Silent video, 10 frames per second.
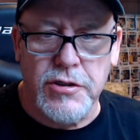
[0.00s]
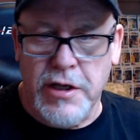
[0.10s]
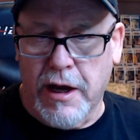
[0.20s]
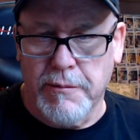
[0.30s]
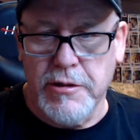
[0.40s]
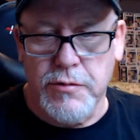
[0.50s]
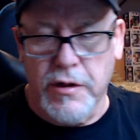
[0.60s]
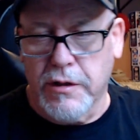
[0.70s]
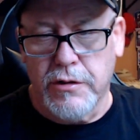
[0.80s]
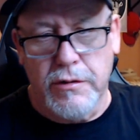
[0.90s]
commons. We're going
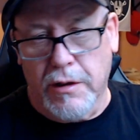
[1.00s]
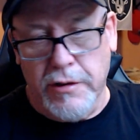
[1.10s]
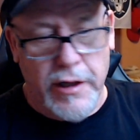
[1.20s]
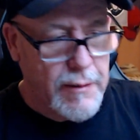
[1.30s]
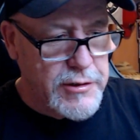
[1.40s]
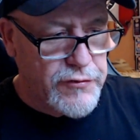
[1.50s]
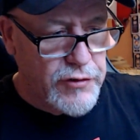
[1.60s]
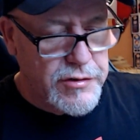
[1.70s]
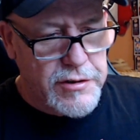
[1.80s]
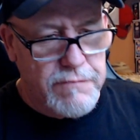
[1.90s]
to do all the commons first.